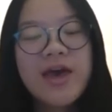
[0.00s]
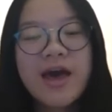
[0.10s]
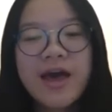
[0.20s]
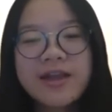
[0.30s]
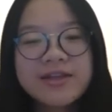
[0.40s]

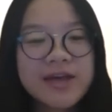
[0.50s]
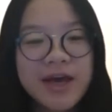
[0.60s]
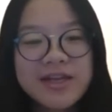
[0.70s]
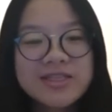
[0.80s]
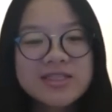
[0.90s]
and
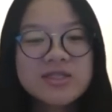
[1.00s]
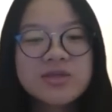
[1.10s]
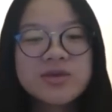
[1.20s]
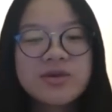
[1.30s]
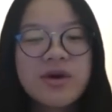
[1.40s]
kindness
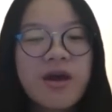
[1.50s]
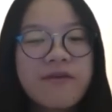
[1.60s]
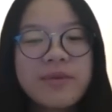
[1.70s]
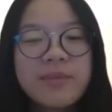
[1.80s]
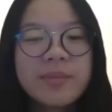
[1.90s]
to
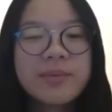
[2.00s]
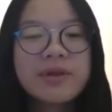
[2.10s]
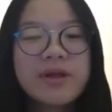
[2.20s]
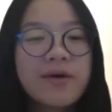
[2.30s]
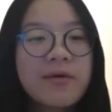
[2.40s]
every
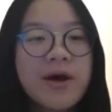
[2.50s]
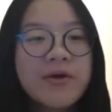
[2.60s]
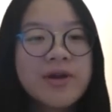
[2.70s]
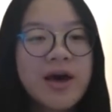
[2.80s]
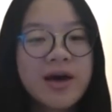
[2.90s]
people
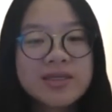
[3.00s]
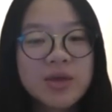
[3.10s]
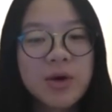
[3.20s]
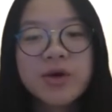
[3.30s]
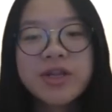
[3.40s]
around us
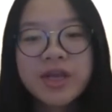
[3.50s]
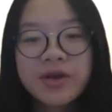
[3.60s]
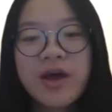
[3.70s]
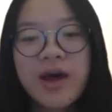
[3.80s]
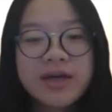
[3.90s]
or
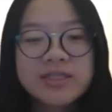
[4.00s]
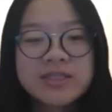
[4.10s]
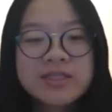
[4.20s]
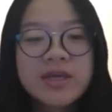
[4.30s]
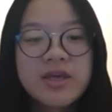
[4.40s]
near us.